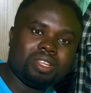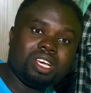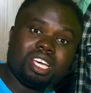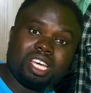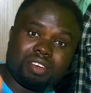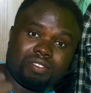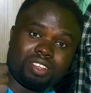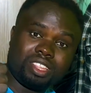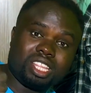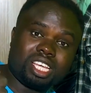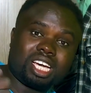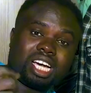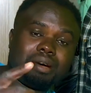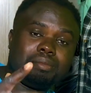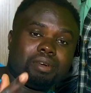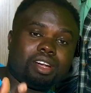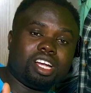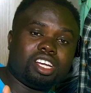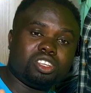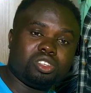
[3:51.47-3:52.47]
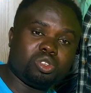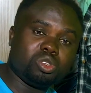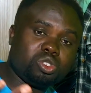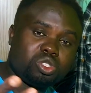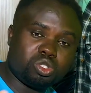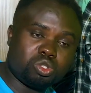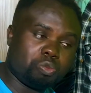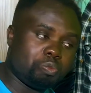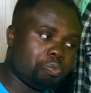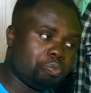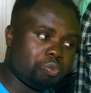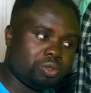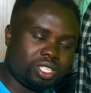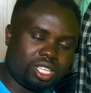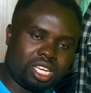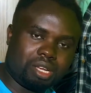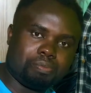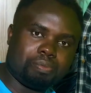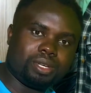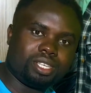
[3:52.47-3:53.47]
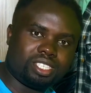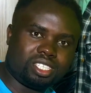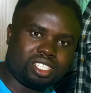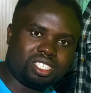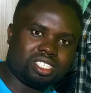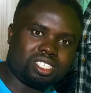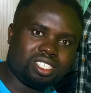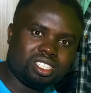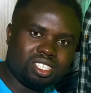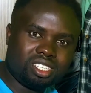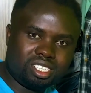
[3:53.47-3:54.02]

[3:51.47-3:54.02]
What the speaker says: Even the camera I used to take pictures,